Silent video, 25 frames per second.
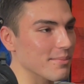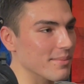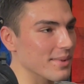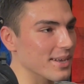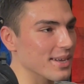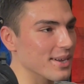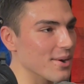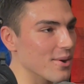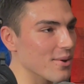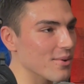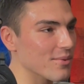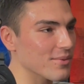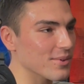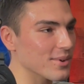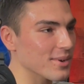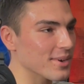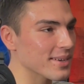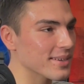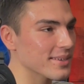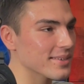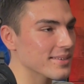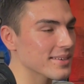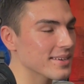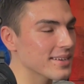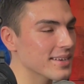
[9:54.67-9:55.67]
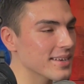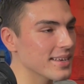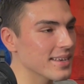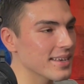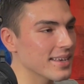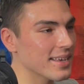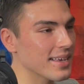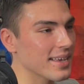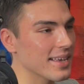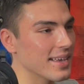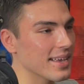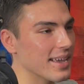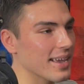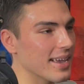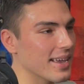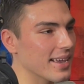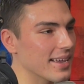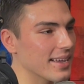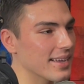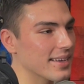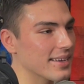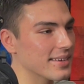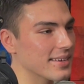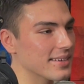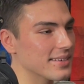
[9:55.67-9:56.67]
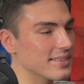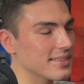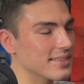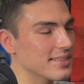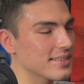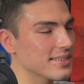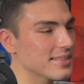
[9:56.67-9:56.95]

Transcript: over it. And